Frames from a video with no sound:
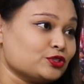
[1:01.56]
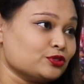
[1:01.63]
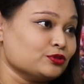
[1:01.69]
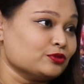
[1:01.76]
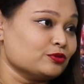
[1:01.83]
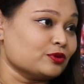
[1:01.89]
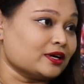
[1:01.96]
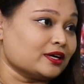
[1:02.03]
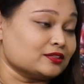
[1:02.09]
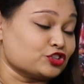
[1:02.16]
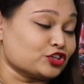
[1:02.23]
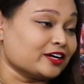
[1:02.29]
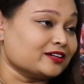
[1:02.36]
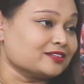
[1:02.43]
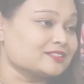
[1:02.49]
to a
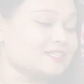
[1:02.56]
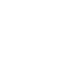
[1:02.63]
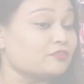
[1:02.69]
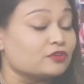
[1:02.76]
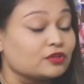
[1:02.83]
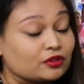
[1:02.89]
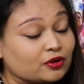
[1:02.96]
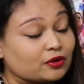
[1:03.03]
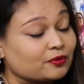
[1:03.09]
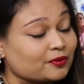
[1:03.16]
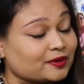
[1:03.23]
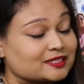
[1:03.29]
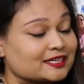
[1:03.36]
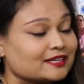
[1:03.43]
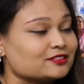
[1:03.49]
child. Even though
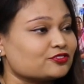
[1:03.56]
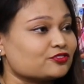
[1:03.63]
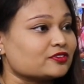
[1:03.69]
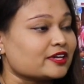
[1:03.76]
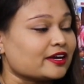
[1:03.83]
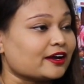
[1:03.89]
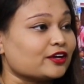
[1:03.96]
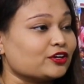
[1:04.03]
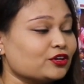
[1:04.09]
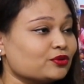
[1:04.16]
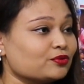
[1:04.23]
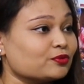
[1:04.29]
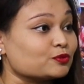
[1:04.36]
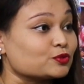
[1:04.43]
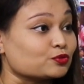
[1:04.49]
at the end of the day I
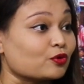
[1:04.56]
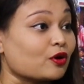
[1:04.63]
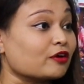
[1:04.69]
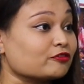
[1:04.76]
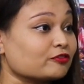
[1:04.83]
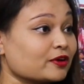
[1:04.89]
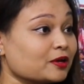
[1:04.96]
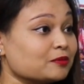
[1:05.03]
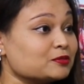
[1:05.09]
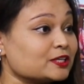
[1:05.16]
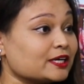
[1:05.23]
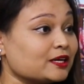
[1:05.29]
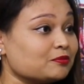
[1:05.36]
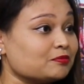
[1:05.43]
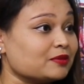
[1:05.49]
knew it was wrong for him to
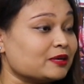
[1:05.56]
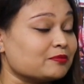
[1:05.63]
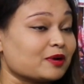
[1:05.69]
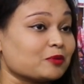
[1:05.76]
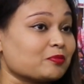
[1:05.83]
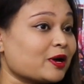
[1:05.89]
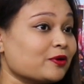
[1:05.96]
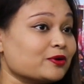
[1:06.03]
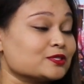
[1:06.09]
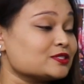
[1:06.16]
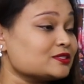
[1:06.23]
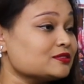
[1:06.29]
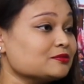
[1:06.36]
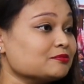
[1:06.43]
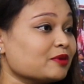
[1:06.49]
hit me, my
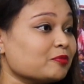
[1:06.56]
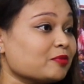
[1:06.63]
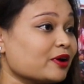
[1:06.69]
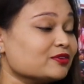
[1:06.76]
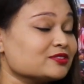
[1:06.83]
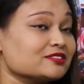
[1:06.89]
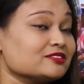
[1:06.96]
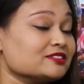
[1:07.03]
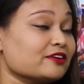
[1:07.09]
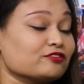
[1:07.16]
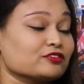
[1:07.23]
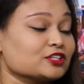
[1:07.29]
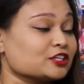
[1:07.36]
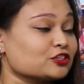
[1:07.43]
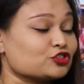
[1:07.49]
parents have
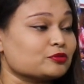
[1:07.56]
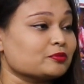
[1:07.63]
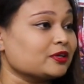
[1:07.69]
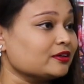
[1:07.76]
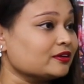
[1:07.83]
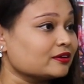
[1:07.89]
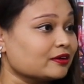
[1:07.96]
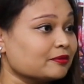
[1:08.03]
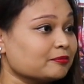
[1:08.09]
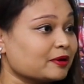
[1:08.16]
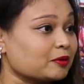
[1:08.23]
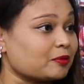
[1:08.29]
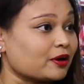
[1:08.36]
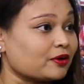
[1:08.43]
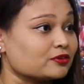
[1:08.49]
never touched me,
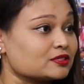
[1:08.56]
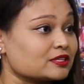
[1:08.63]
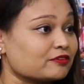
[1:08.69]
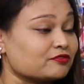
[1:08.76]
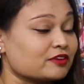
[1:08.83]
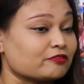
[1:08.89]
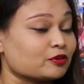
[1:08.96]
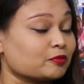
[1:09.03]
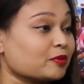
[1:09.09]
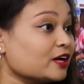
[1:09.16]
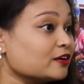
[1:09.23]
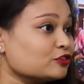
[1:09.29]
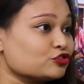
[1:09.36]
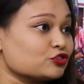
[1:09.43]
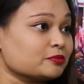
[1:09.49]
my parents have never
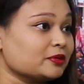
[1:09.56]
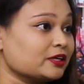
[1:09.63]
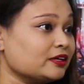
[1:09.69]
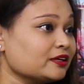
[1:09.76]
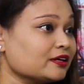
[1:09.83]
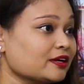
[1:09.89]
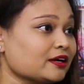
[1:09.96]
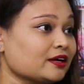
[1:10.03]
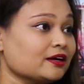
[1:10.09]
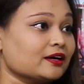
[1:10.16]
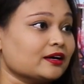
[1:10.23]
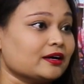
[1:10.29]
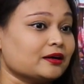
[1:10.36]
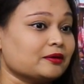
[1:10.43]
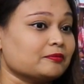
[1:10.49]
punished me.
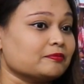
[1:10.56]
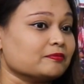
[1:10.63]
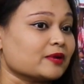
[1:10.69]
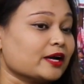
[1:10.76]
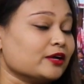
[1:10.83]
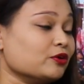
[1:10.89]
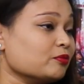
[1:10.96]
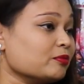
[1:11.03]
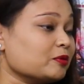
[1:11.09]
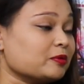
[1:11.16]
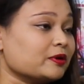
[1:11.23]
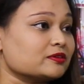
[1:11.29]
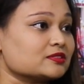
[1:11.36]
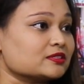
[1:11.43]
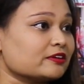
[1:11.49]
I know my
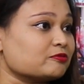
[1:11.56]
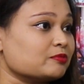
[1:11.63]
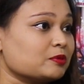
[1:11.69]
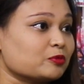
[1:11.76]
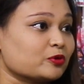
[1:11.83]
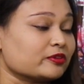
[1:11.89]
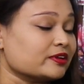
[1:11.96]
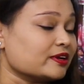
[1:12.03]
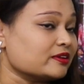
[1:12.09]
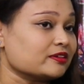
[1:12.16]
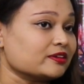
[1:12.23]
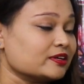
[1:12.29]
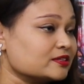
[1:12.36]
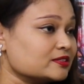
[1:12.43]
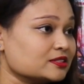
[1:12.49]
parents love me more than
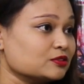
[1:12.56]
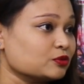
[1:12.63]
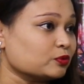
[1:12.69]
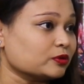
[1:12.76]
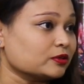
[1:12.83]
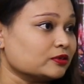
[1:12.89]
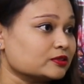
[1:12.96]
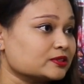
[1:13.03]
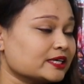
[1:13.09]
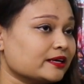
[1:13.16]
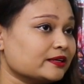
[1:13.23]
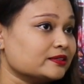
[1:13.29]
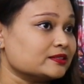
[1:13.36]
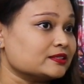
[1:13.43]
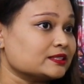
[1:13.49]
anything else in the world,
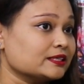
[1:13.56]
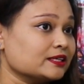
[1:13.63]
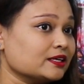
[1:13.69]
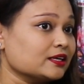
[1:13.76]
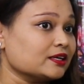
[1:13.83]
and